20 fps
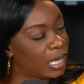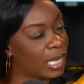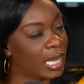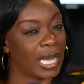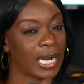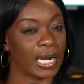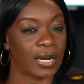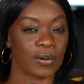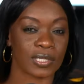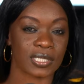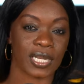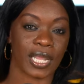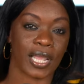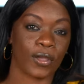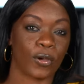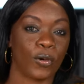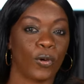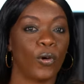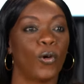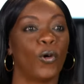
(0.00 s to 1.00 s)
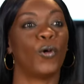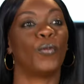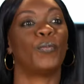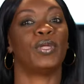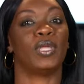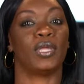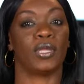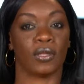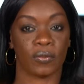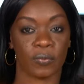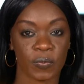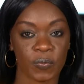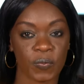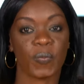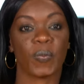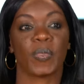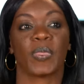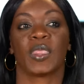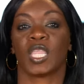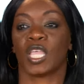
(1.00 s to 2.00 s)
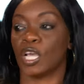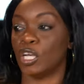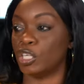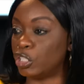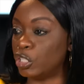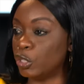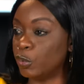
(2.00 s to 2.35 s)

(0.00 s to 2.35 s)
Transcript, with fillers: And I was like hoping she